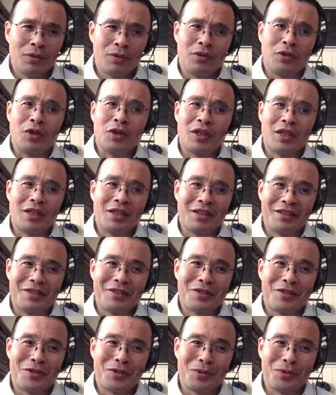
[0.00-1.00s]
looking
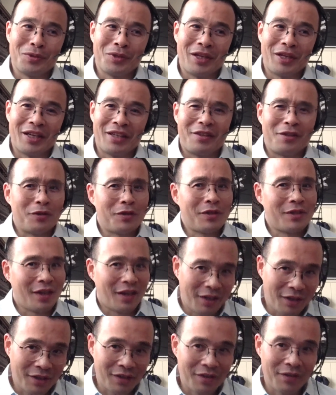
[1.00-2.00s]
into like their
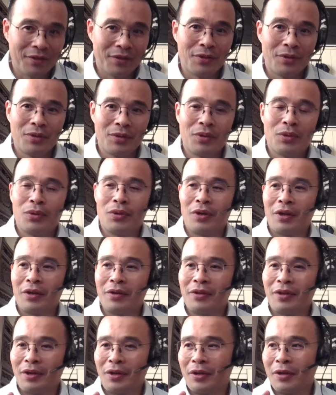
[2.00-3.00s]
side hustle or
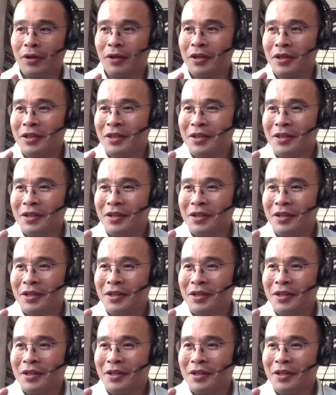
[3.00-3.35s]
their